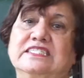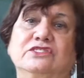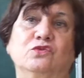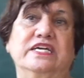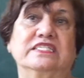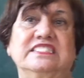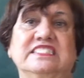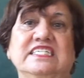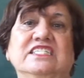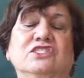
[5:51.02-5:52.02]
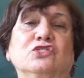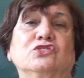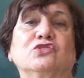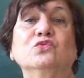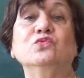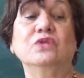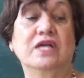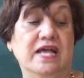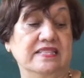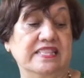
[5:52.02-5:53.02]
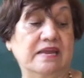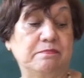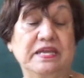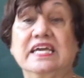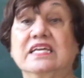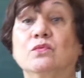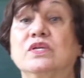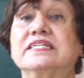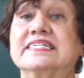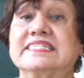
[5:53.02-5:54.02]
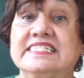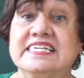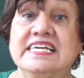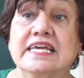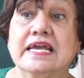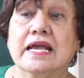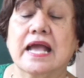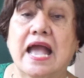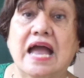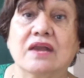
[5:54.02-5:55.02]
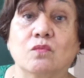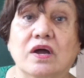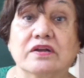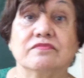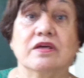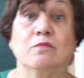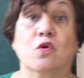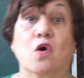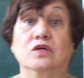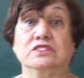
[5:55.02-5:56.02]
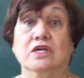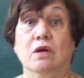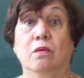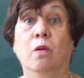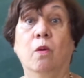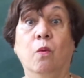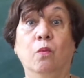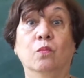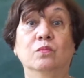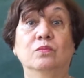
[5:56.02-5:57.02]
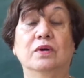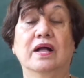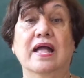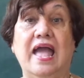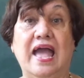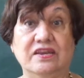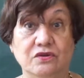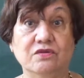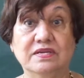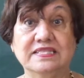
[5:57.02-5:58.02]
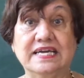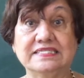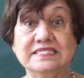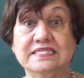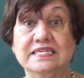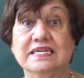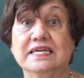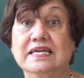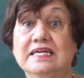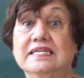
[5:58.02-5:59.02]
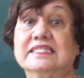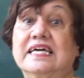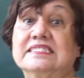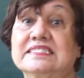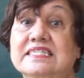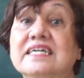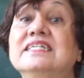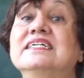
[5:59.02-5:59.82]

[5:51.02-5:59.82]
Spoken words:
you can see in the zoo that begin with T, and one of them roars. And you know what that is? That is a